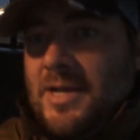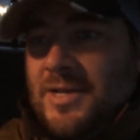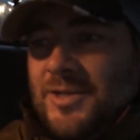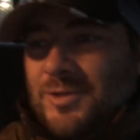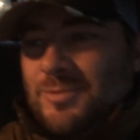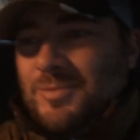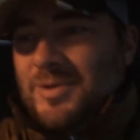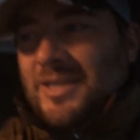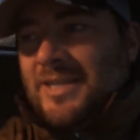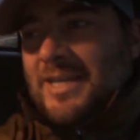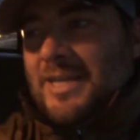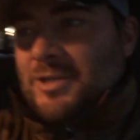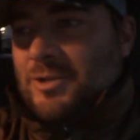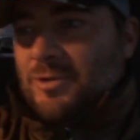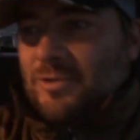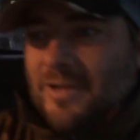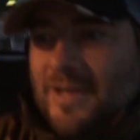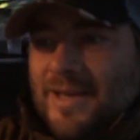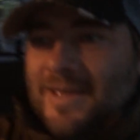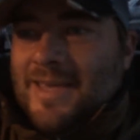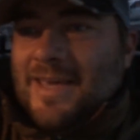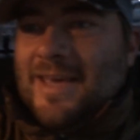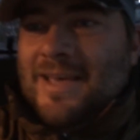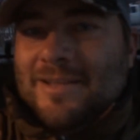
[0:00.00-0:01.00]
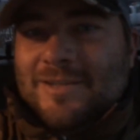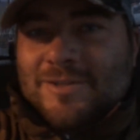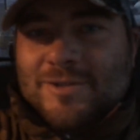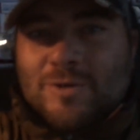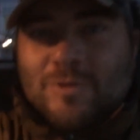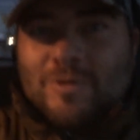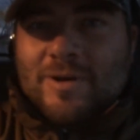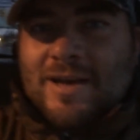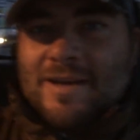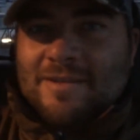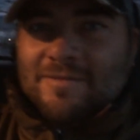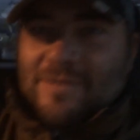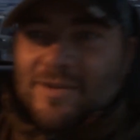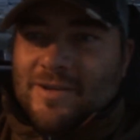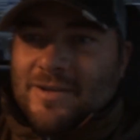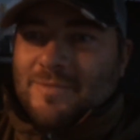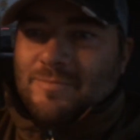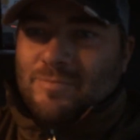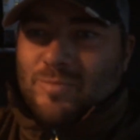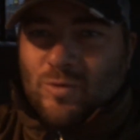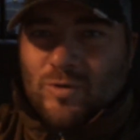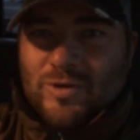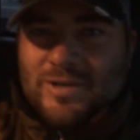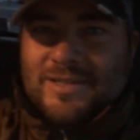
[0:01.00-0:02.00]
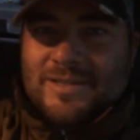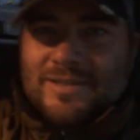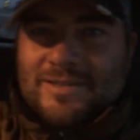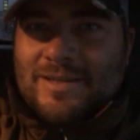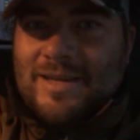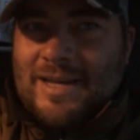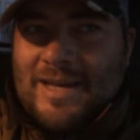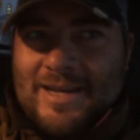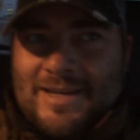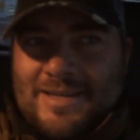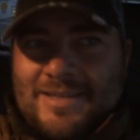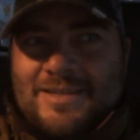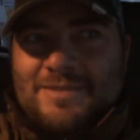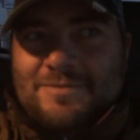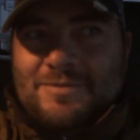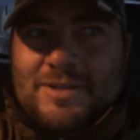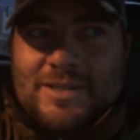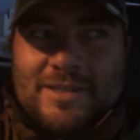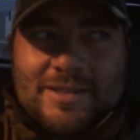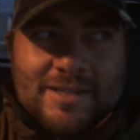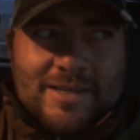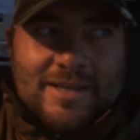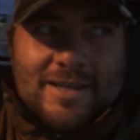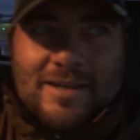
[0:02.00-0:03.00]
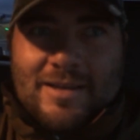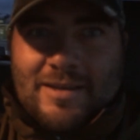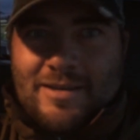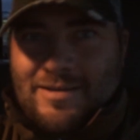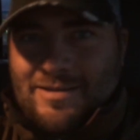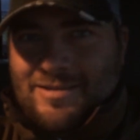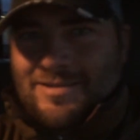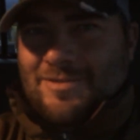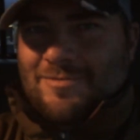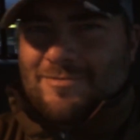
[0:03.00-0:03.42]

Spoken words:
So me and Gage were like, hey, let's go have a boy activity day,